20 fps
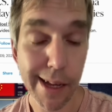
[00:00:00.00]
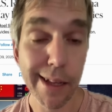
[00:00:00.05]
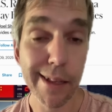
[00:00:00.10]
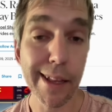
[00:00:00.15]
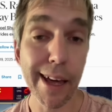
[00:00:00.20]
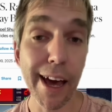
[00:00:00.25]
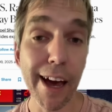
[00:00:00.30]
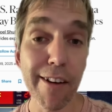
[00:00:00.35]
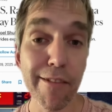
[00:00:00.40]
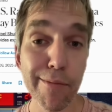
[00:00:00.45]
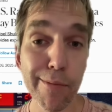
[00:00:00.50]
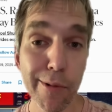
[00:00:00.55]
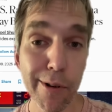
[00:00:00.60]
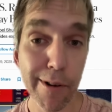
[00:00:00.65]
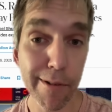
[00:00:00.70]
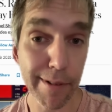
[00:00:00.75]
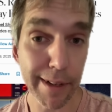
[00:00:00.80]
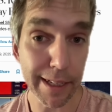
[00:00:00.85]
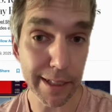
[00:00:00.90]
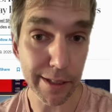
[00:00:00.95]
they have more
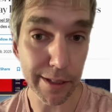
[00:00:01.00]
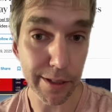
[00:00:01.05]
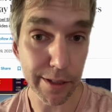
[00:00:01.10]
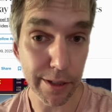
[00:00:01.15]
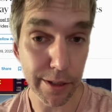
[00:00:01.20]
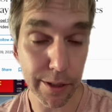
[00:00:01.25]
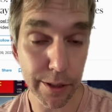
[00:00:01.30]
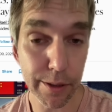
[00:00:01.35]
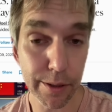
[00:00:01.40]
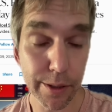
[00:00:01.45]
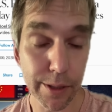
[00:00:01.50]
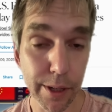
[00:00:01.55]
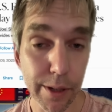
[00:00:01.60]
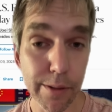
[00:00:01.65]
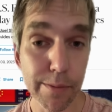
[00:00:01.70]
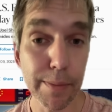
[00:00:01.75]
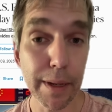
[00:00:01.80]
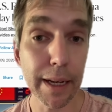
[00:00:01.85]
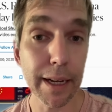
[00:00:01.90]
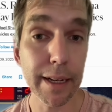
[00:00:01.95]
reason to do
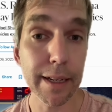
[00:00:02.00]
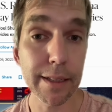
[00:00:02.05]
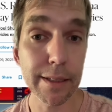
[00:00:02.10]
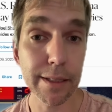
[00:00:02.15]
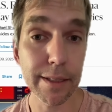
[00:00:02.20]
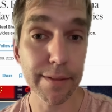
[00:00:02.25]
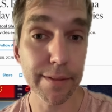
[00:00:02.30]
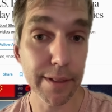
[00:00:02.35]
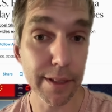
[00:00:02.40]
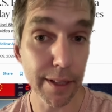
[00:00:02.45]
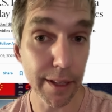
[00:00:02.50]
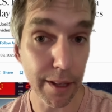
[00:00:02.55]
so because of the